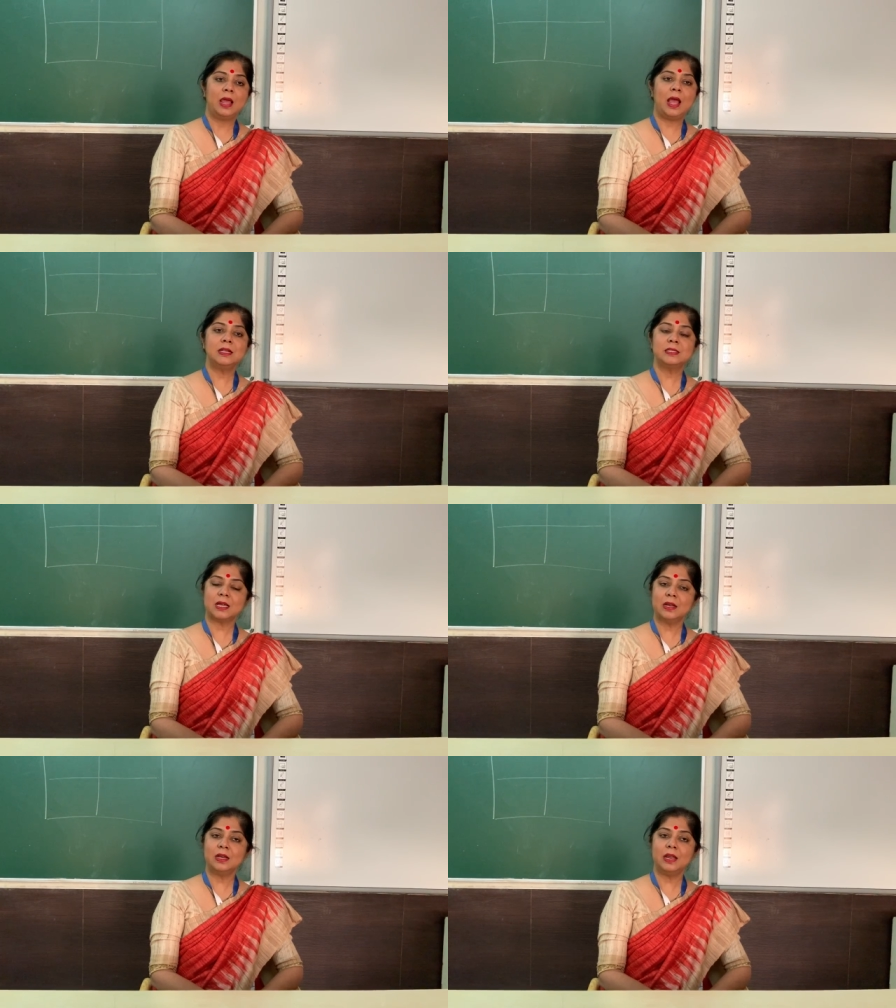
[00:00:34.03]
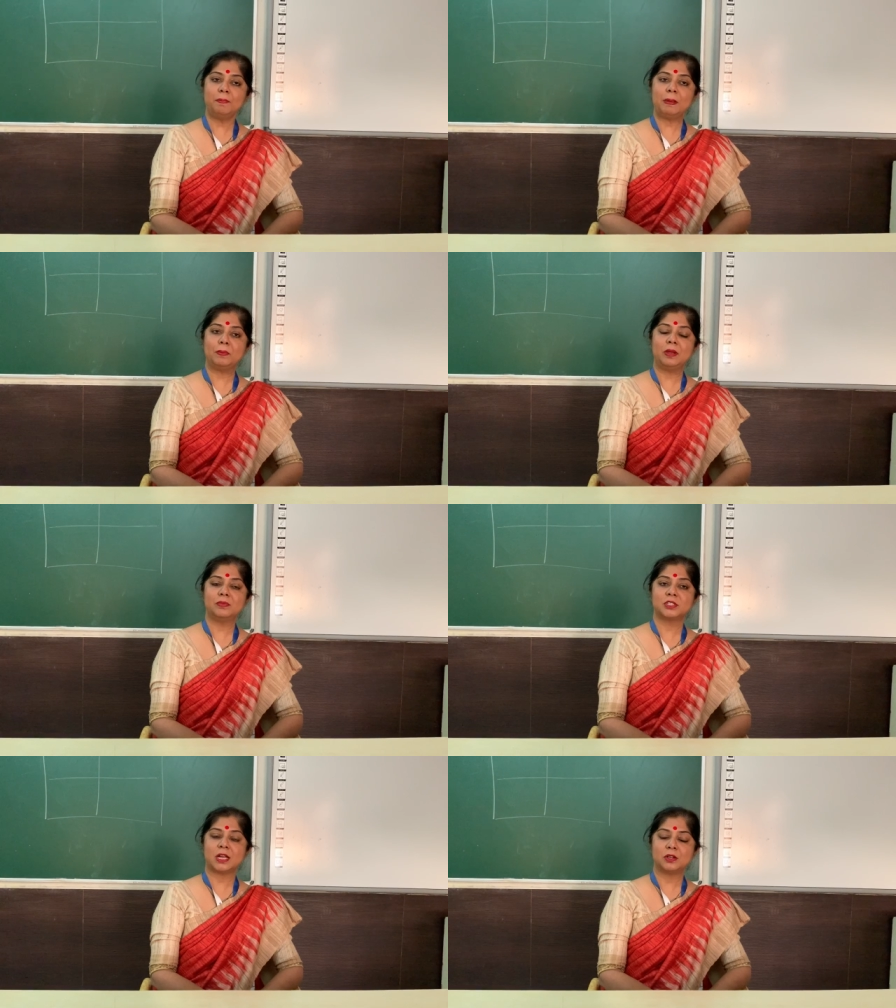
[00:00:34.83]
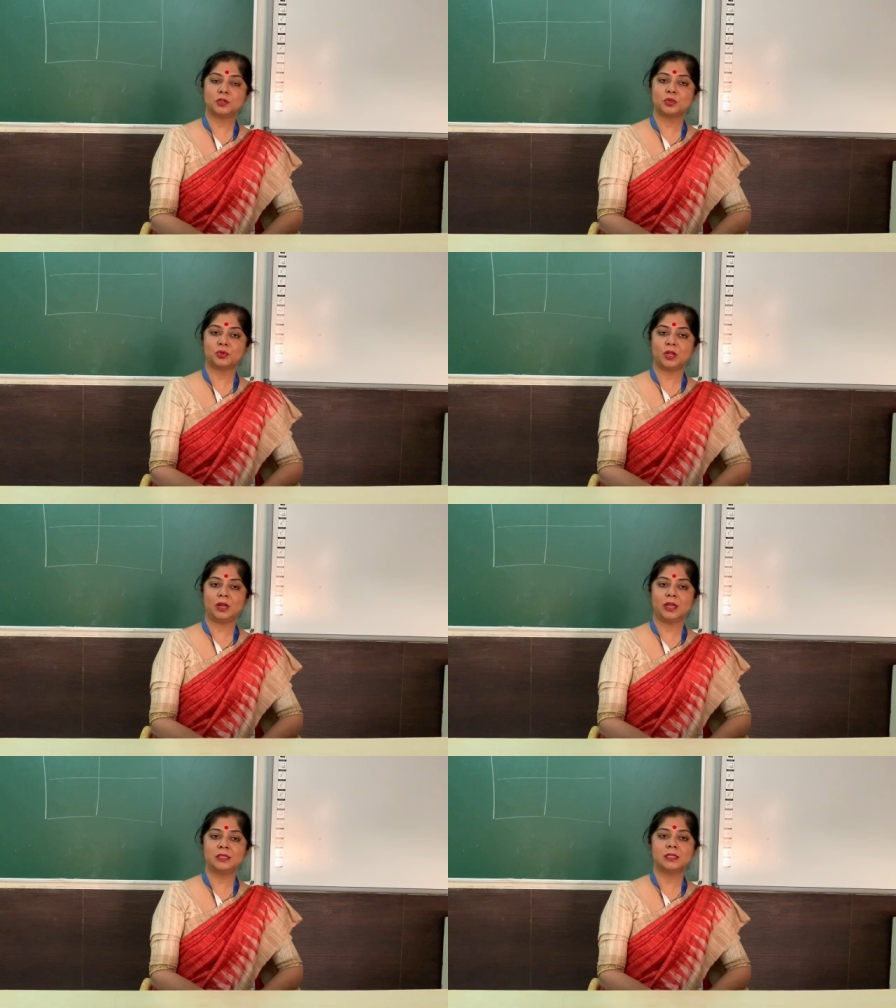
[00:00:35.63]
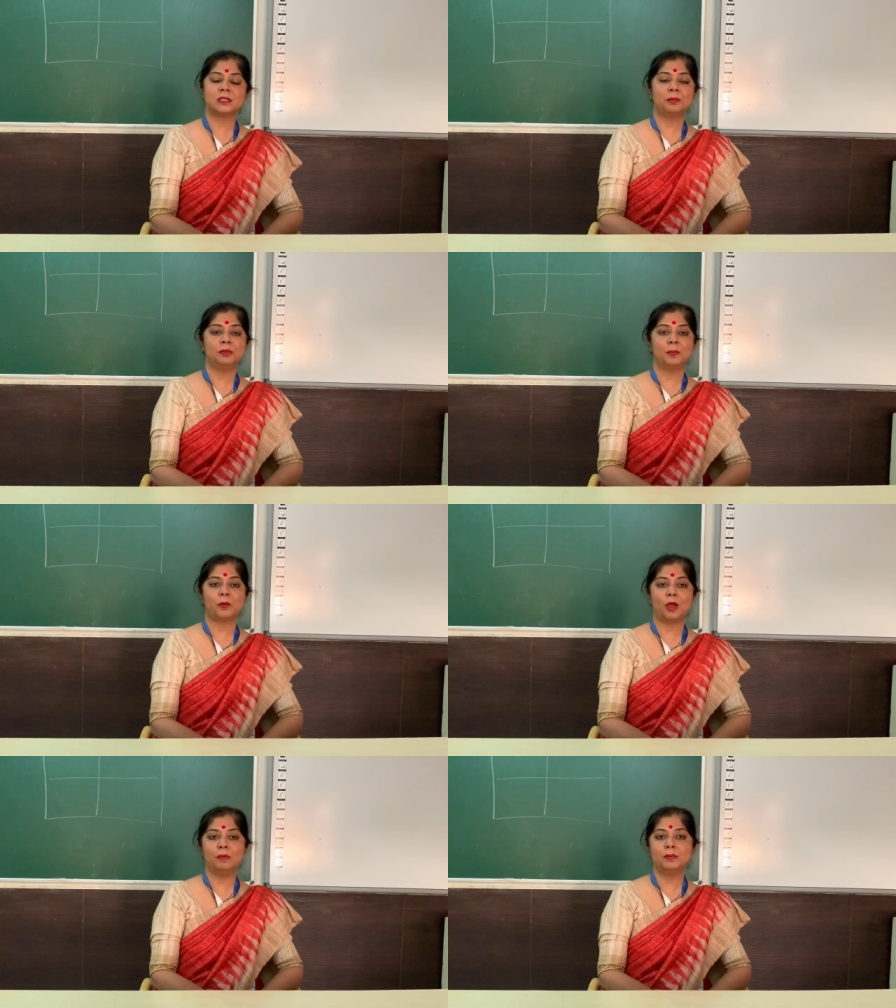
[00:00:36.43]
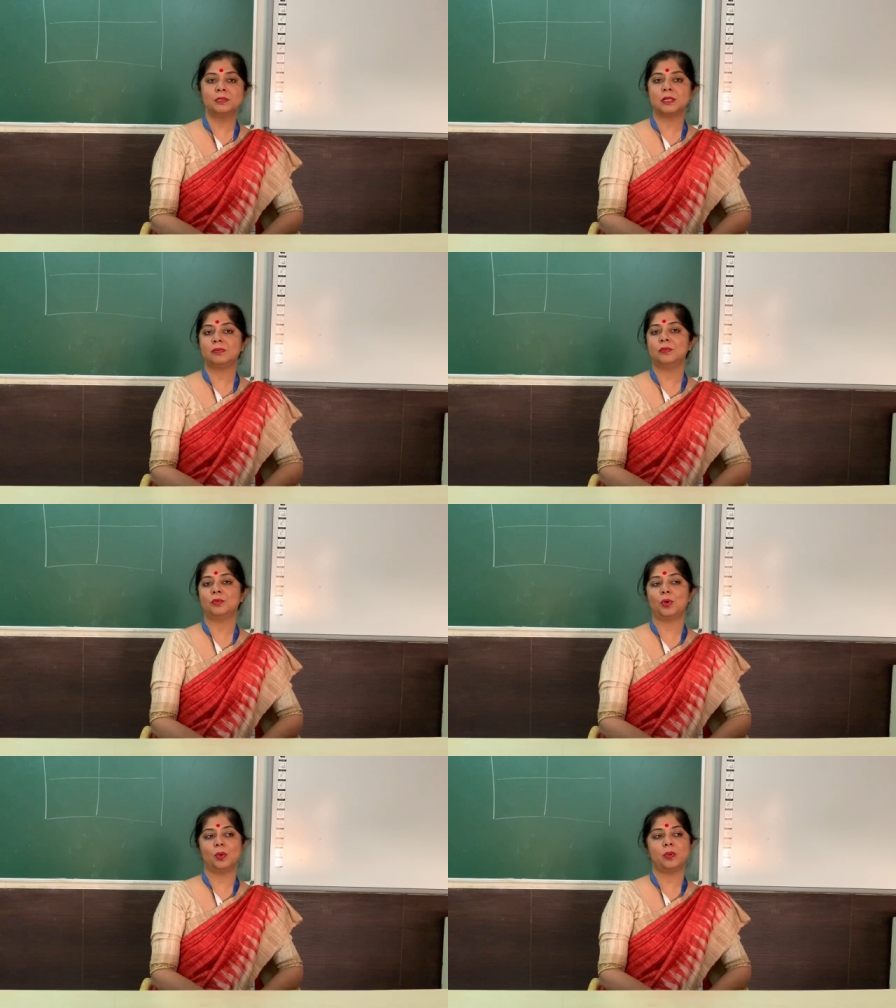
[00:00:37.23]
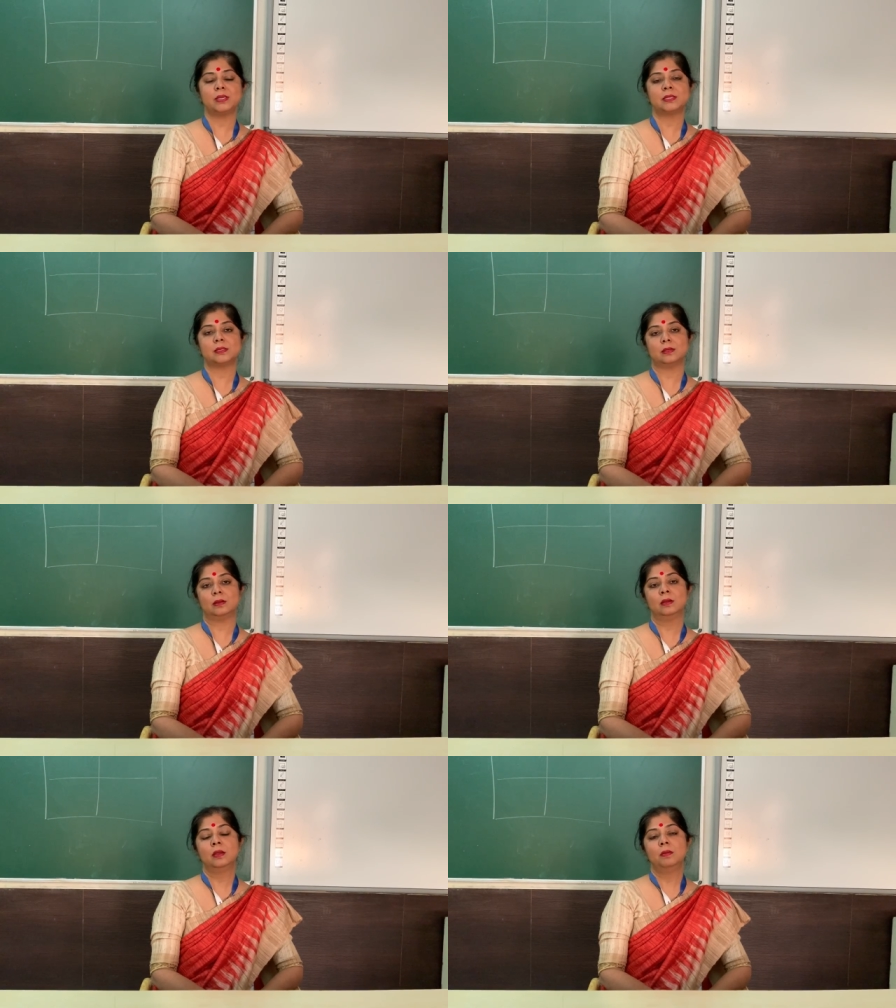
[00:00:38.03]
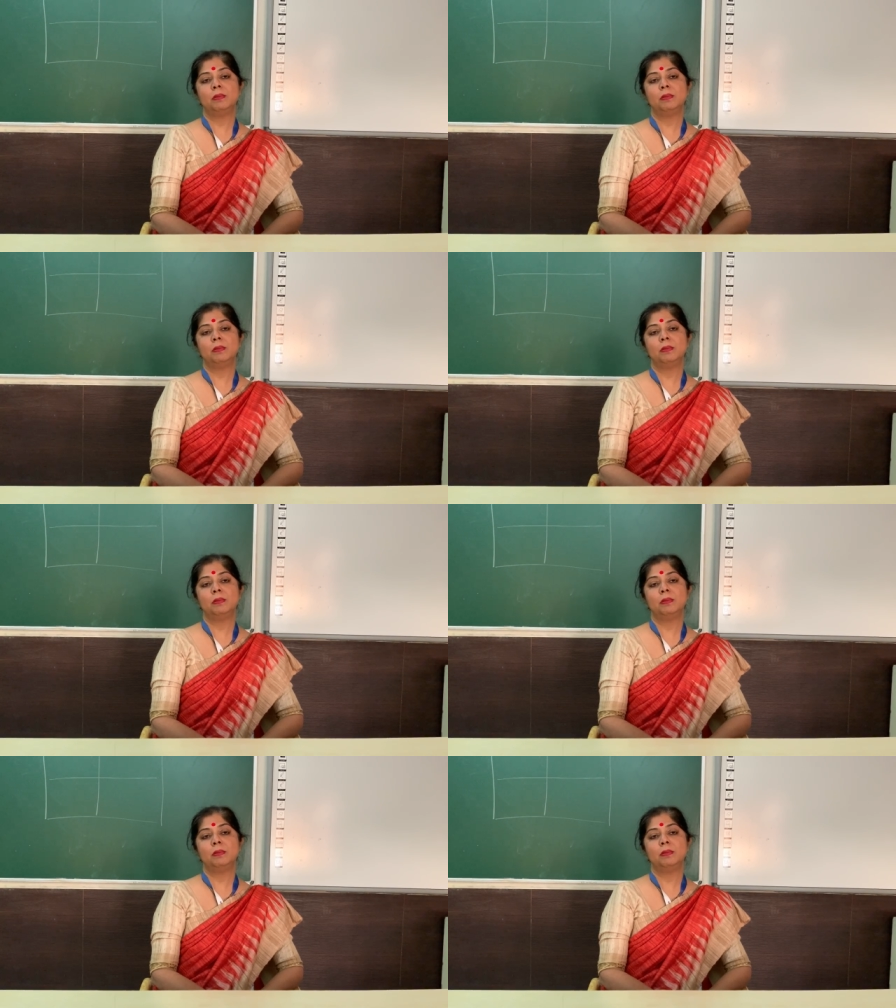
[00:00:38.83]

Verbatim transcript: And suddenly people have started to realize that some of the problems that we've always uh,